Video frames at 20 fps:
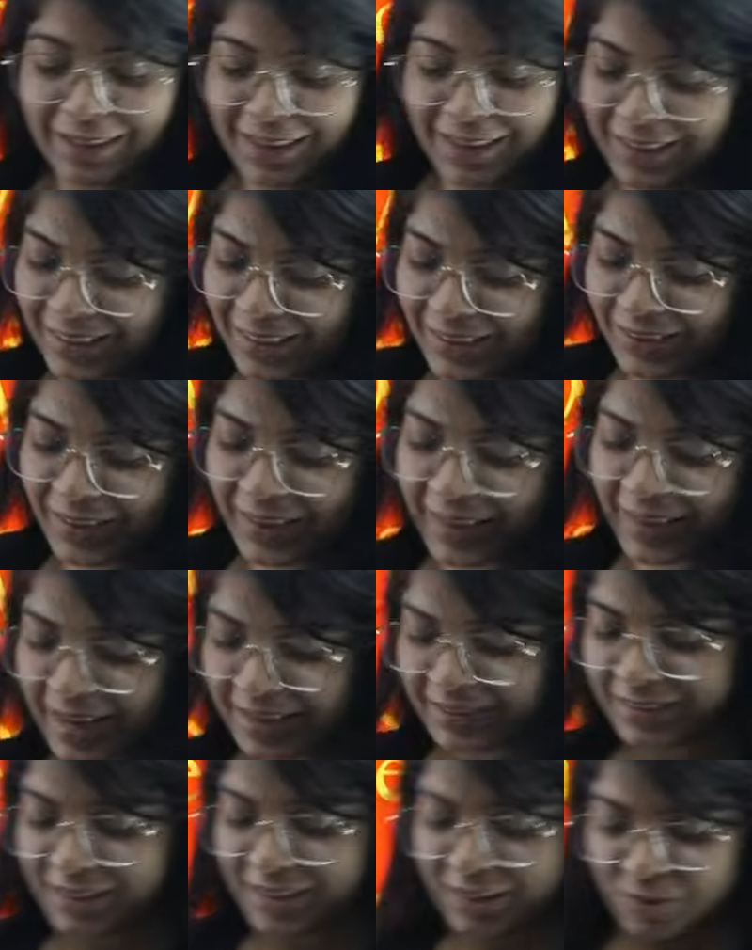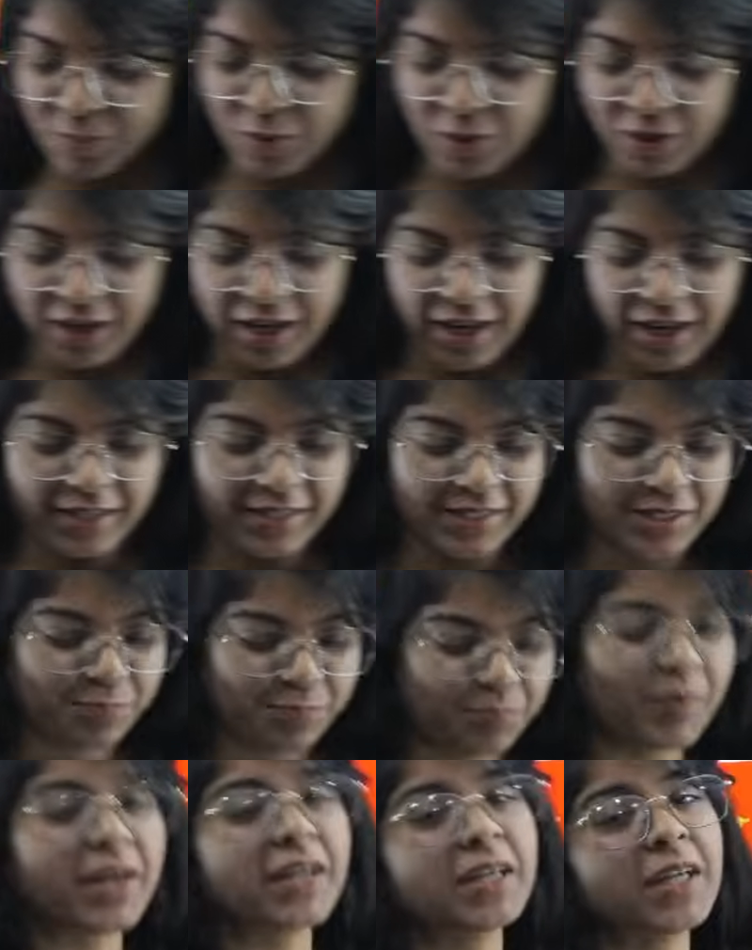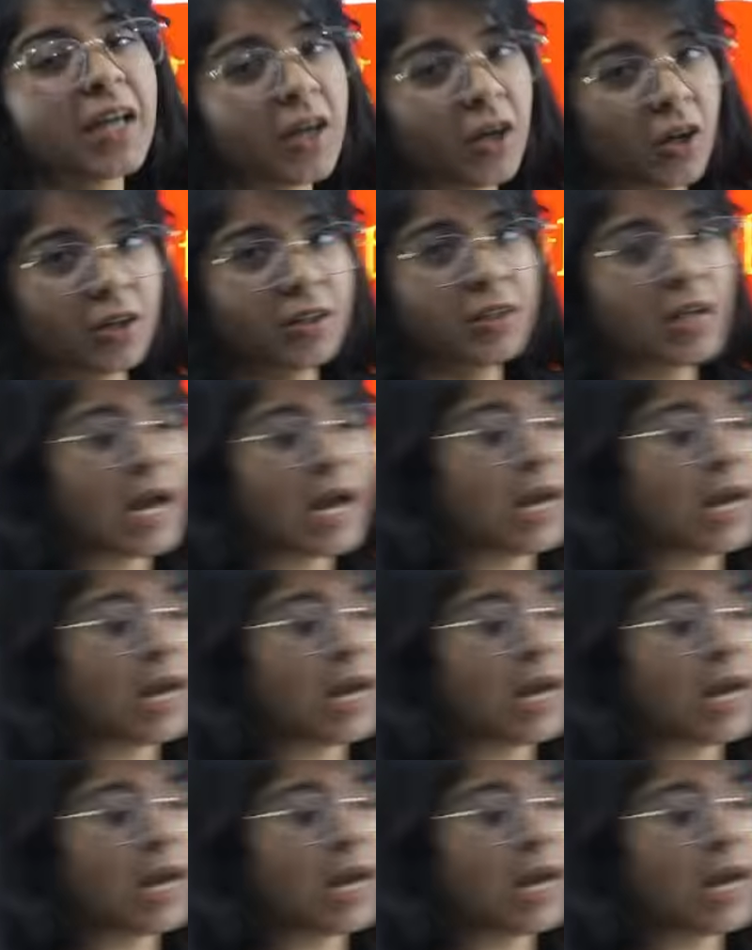looking at this book, and it's pretty good. I